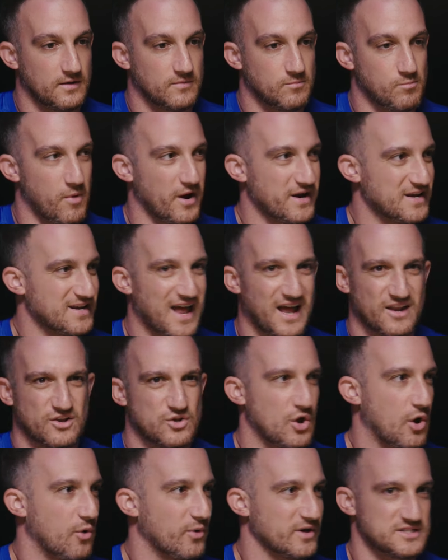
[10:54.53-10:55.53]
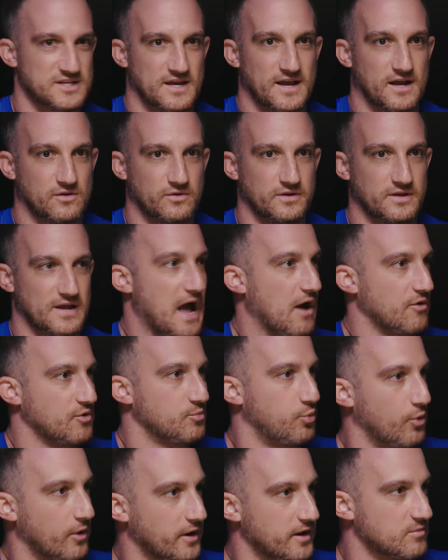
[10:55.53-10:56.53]
might not know exactly how to
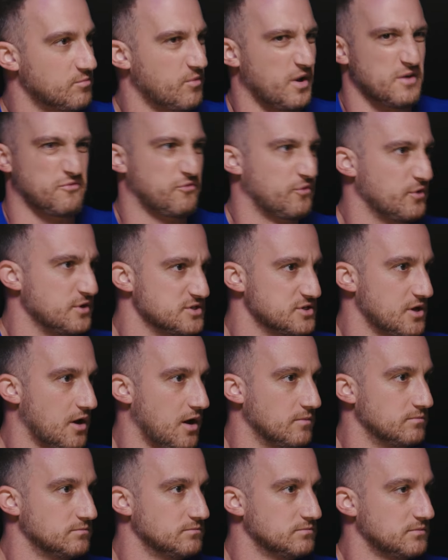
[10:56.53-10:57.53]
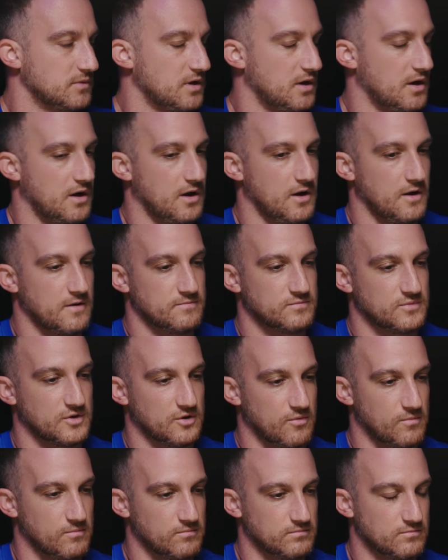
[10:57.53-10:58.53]
play it, might freeze up, um, you
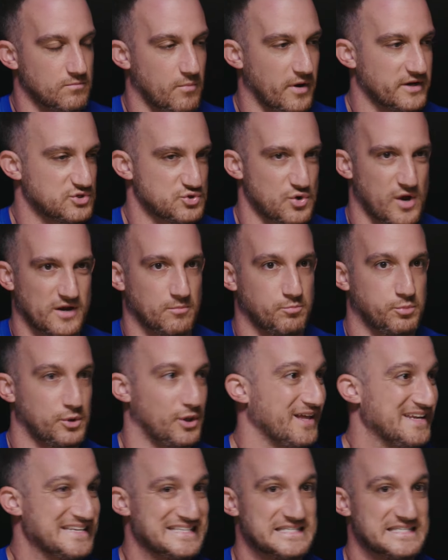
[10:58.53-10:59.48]
know, might try to play